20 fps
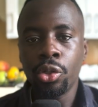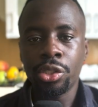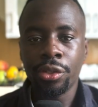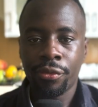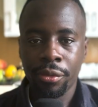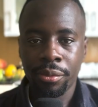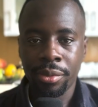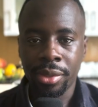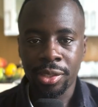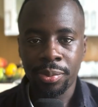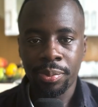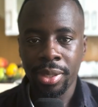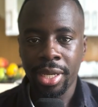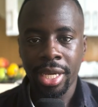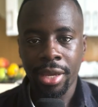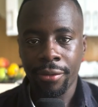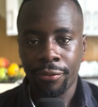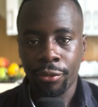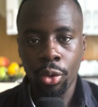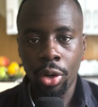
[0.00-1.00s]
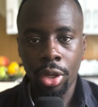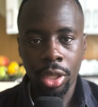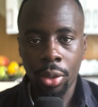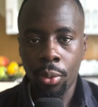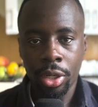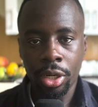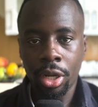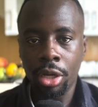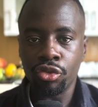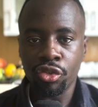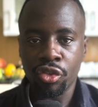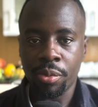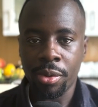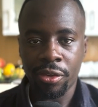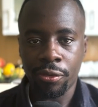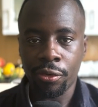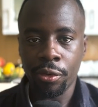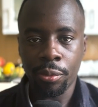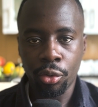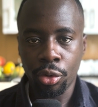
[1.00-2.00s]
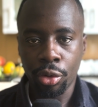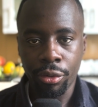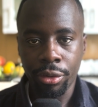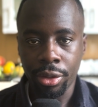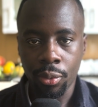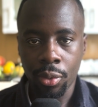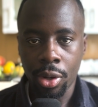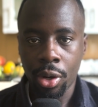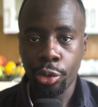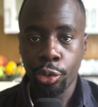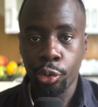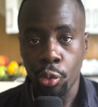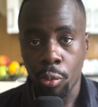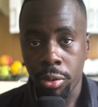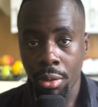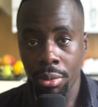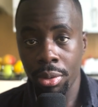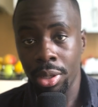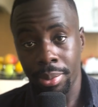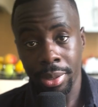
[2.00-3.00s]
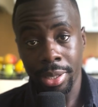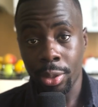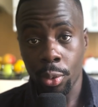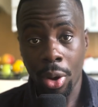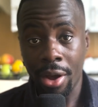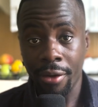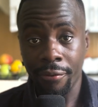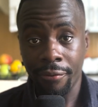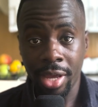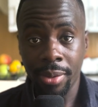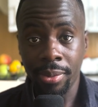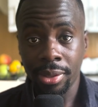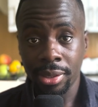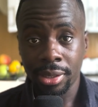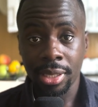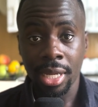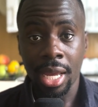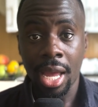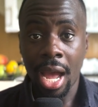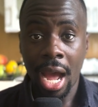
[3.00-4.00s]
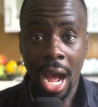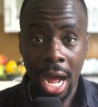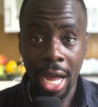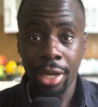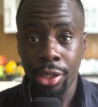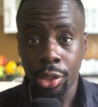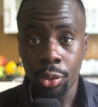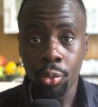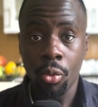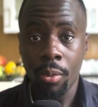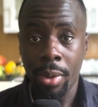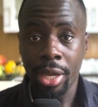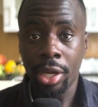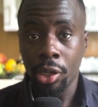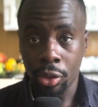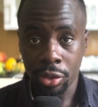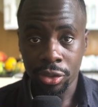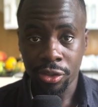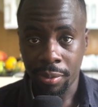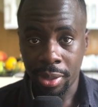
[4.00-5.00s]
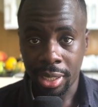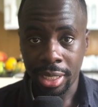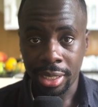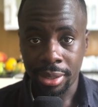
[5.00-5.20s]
from this being, if you are the 100th best footballer in the world, you will probably be quite famous and you will make a lot of money.